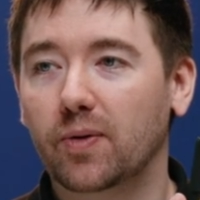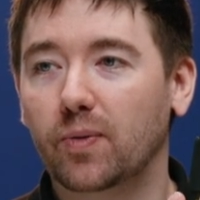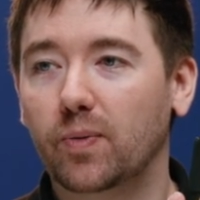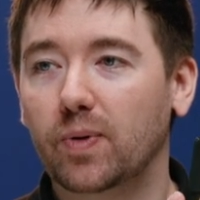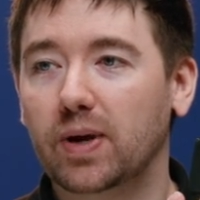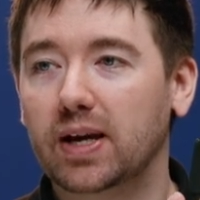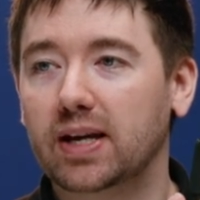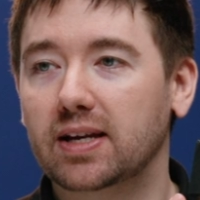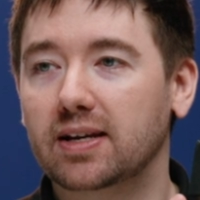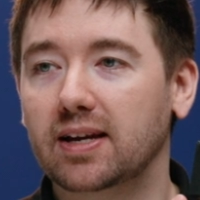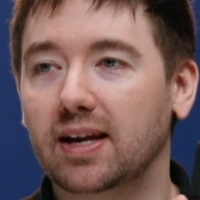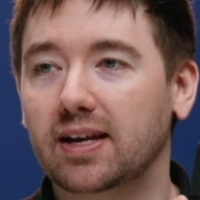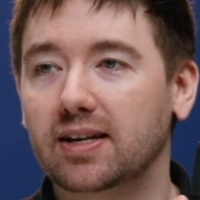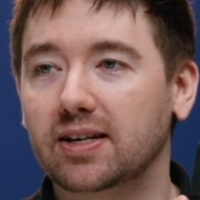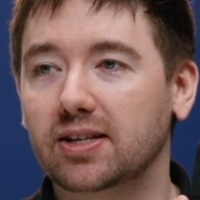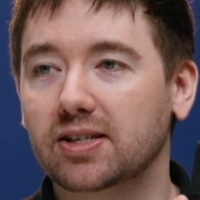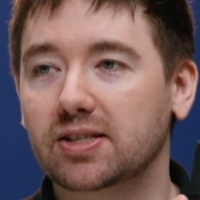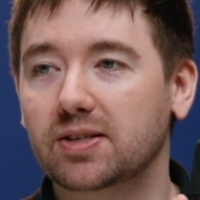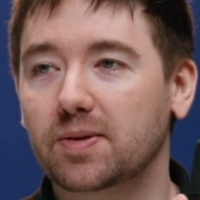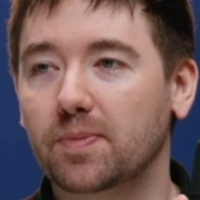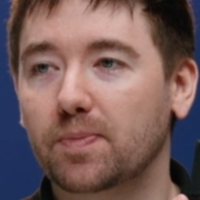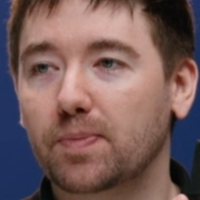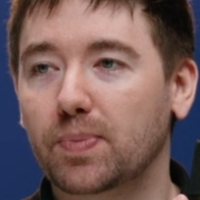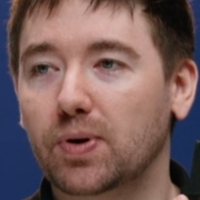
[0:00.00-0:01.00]
we can then
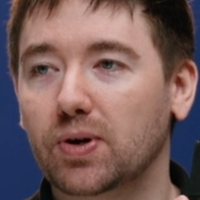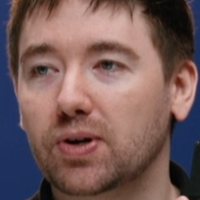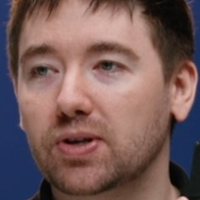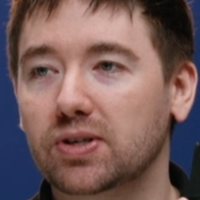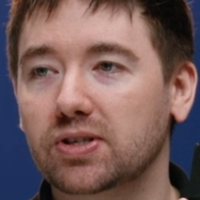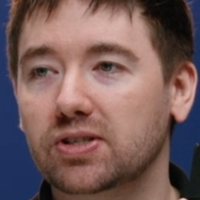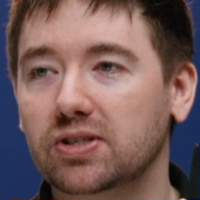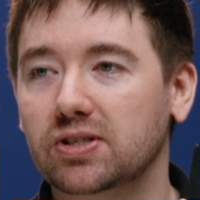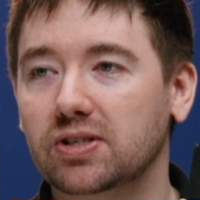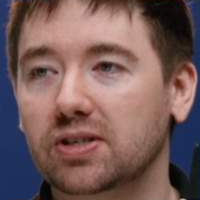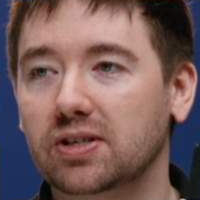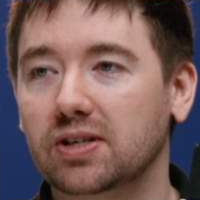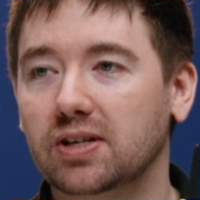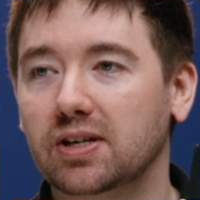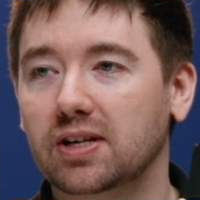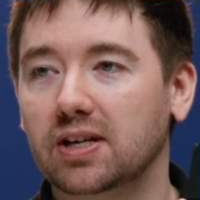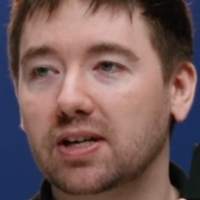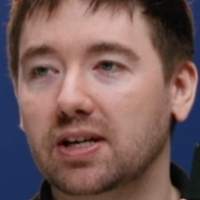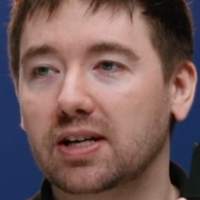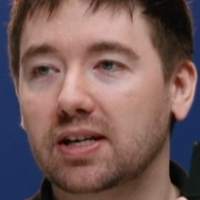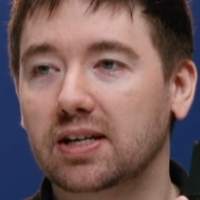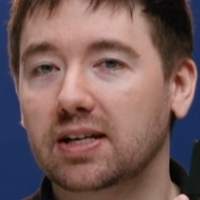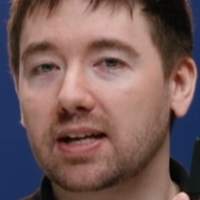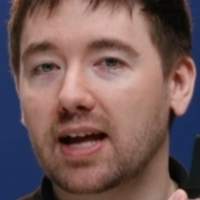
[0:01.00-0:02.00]
just push
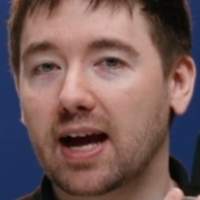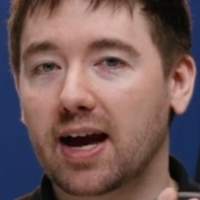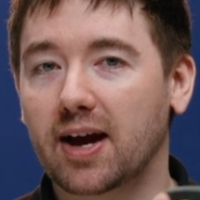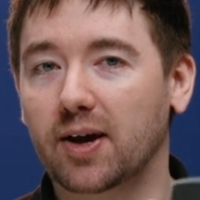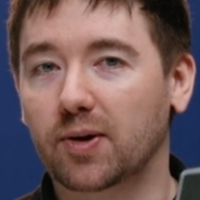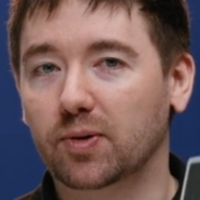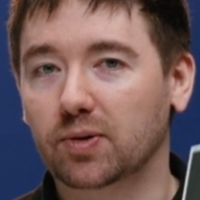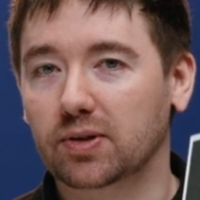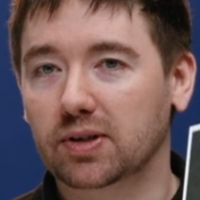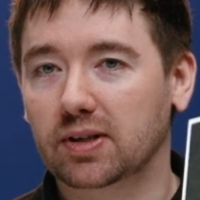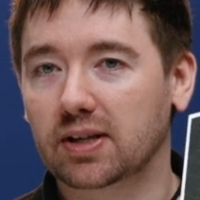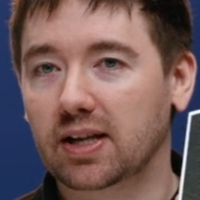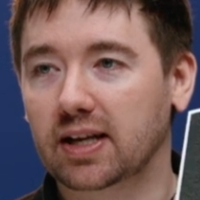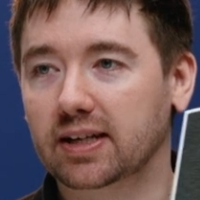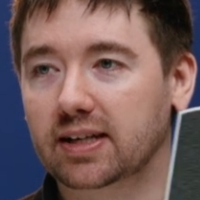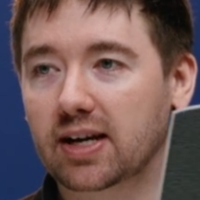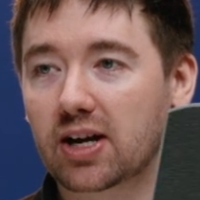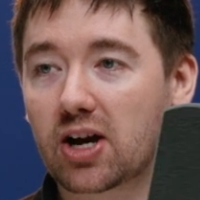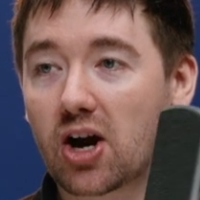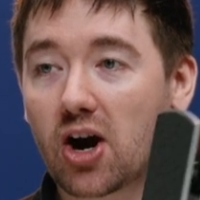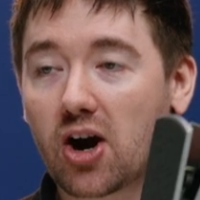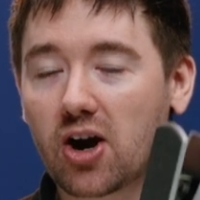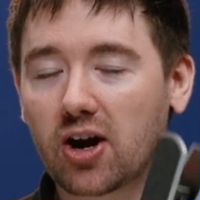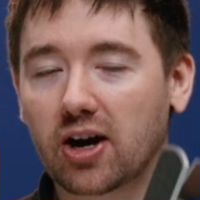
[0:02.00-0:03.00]
down like a
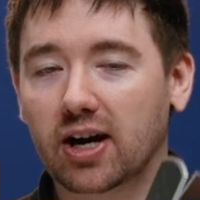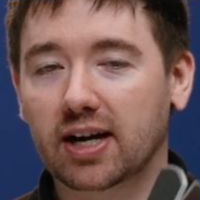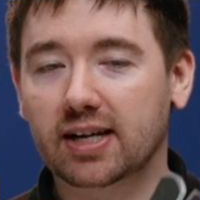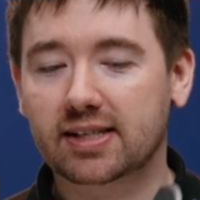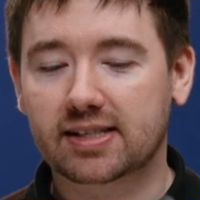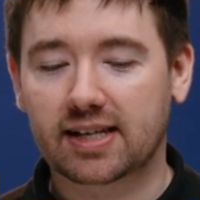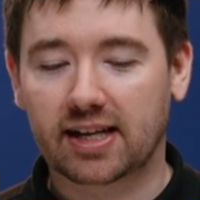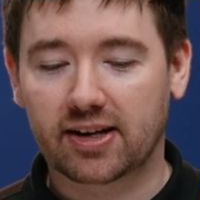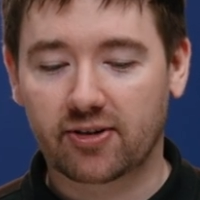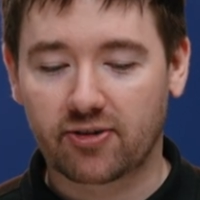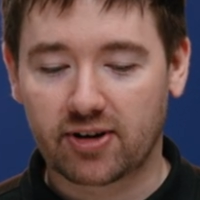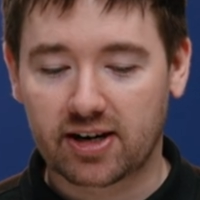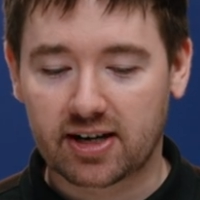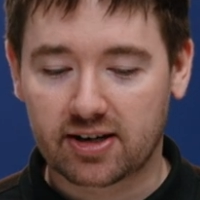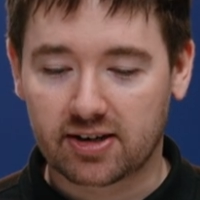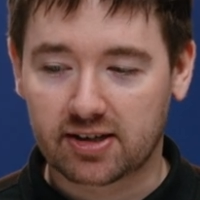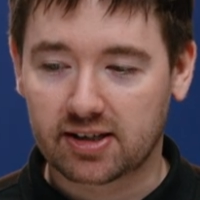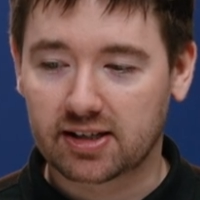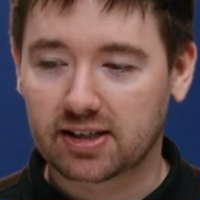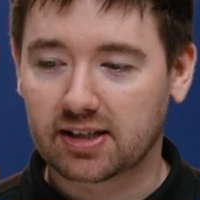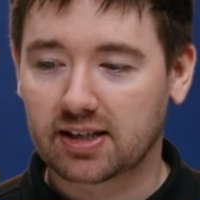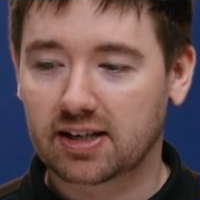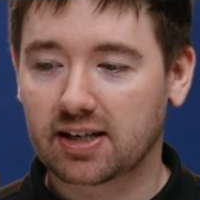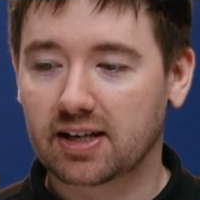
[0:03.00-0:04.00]
car
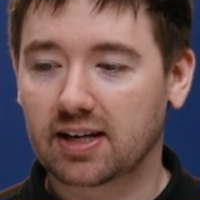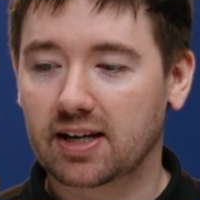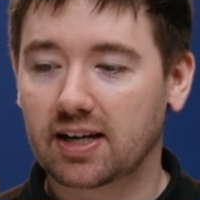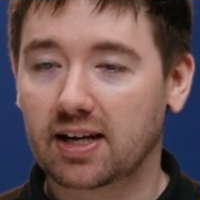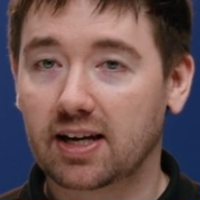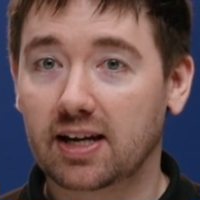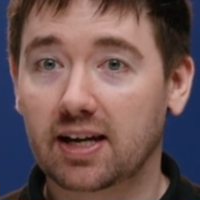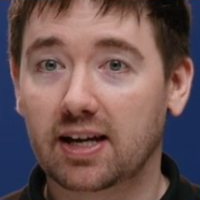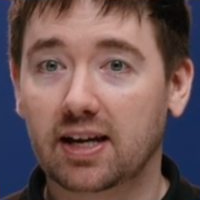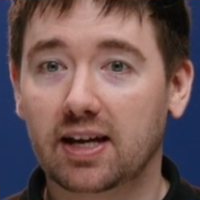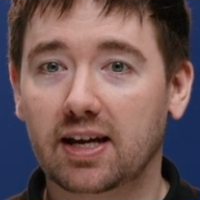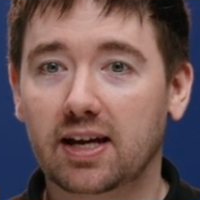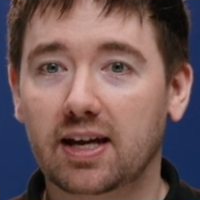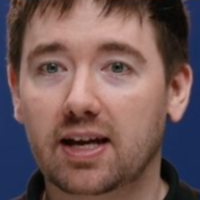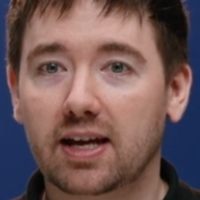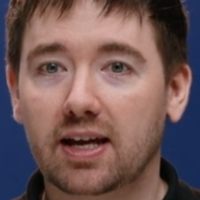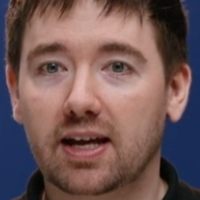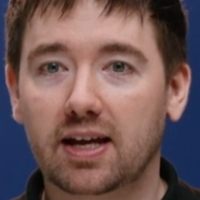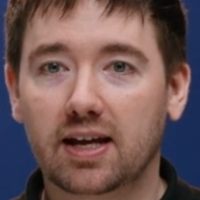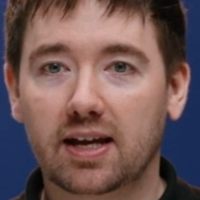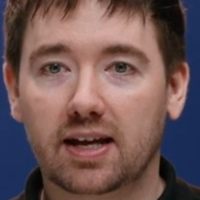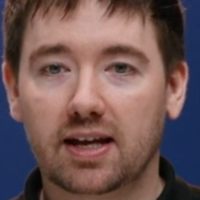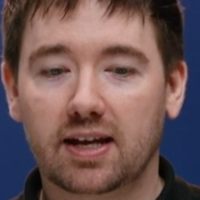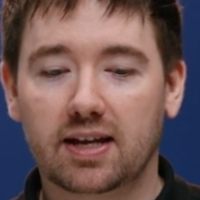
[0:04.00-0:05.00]
accelerator.
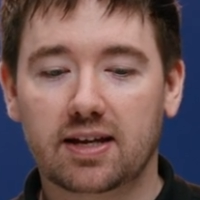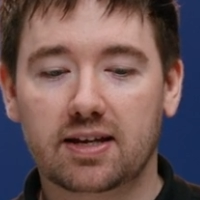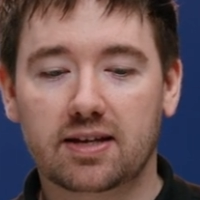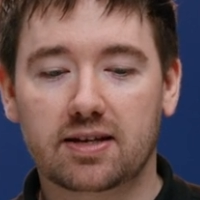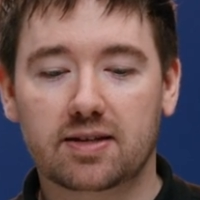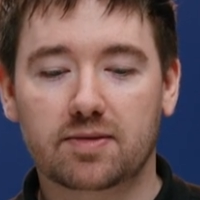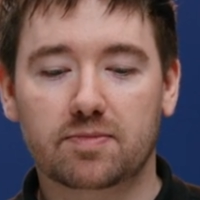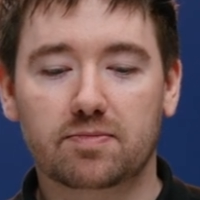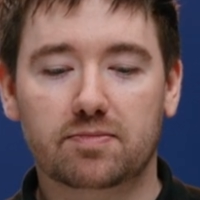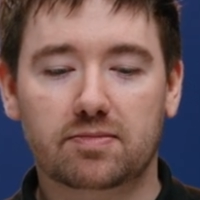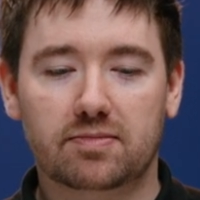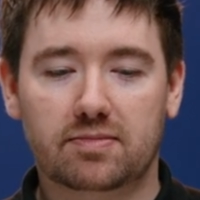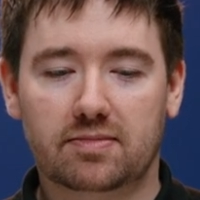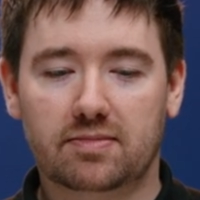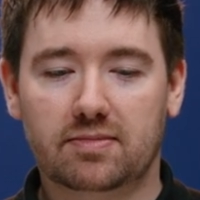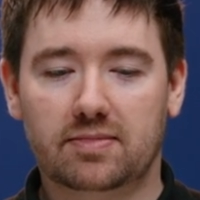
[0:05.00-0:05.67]
Um,